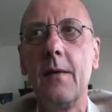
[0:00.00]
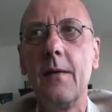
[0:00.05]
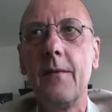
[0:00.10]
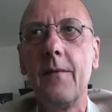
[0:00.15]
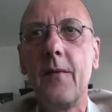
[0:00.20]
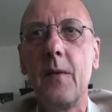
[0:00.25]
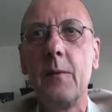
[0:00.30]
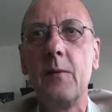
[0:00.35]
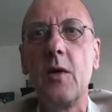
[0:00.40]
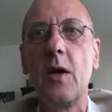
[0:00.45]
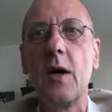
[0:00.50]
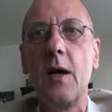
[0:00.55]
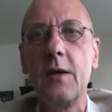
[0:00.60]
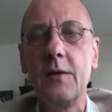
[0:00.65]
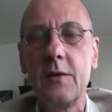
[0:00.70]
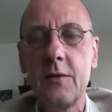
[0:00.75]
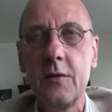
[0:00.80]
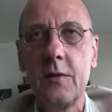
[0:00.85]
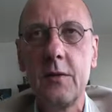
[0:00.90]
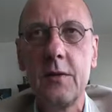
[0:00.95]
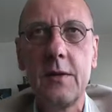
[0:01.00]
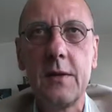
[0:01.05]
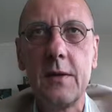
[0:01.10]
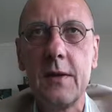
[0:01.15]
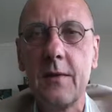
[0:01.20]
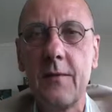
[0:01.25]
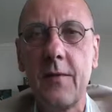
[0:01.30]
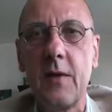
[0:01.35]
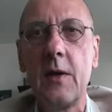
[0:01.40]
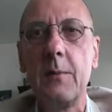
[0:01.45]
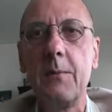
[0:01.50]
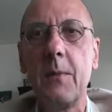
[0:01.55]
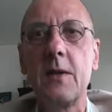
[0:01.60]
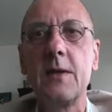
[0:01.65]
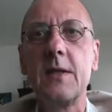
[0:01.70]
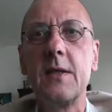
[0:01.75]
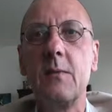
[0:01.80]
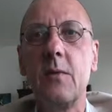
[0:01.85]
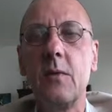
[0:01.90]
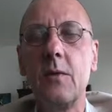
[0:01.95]
From the heart, it is very
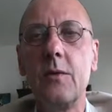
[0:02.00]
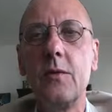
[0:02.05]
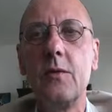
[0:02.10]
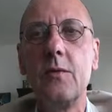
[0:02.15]
possible